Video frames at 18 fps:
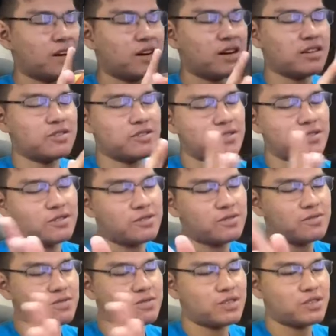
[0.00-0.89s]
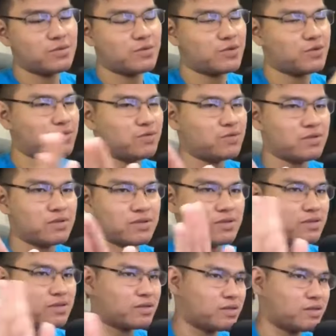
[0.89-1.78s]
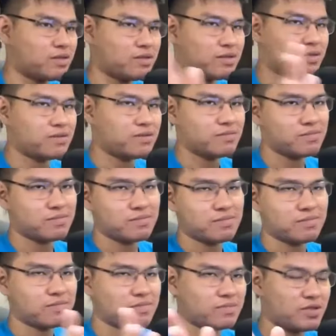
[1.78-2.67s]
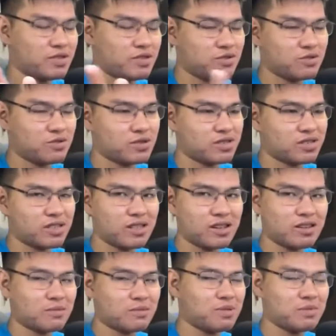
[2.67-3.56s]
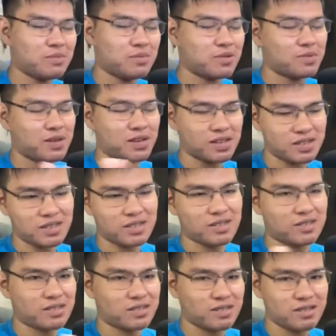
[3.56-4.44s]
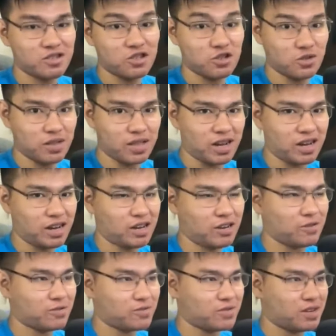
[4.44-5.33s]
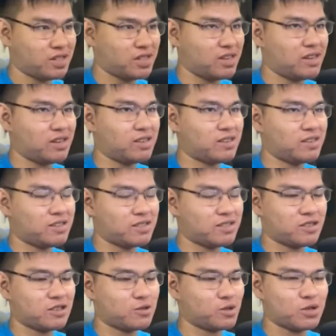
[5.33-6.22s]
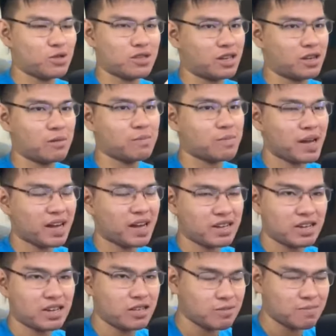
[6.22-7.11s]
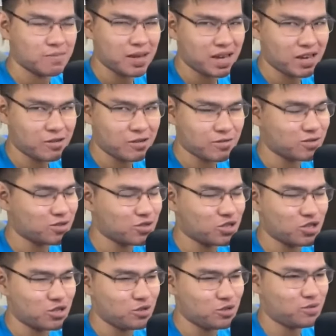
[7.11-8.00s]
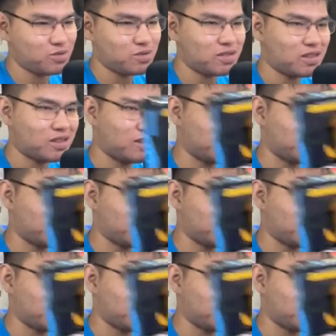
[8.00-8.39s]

i know this won't interest a lot of people because it's july already this was like back in may or june